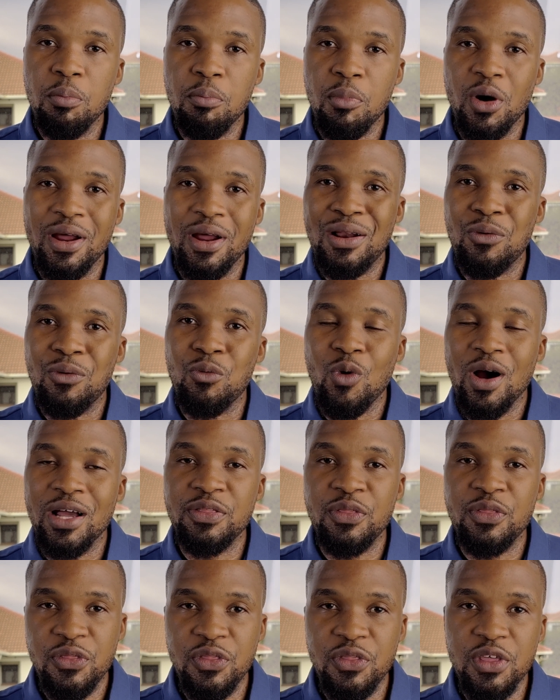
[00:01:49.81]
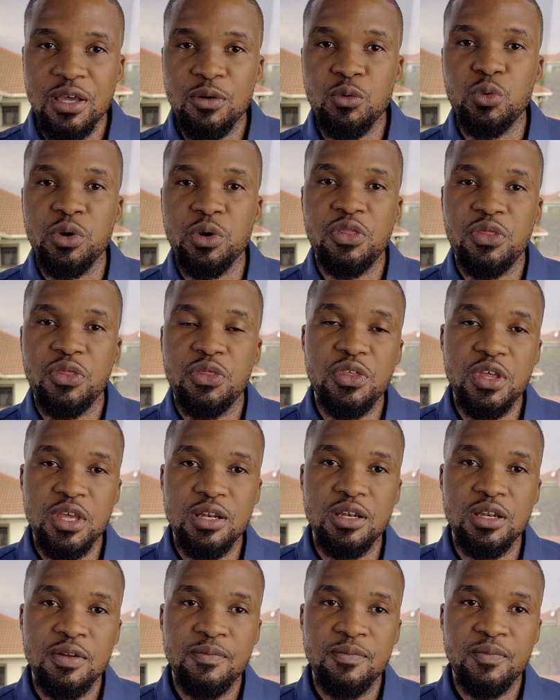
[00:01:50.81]
more than one thing
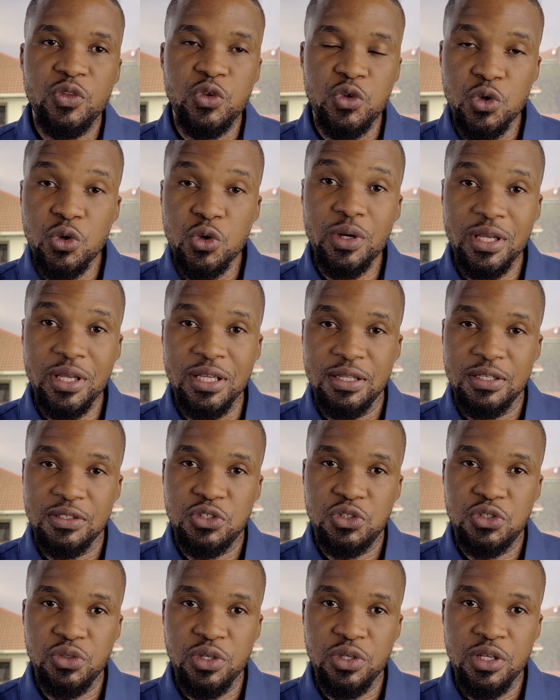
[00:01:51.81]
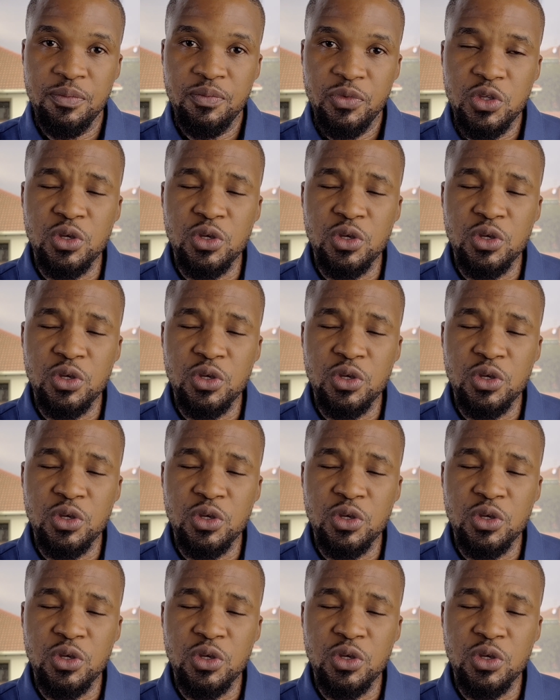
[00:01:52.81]
within your industry.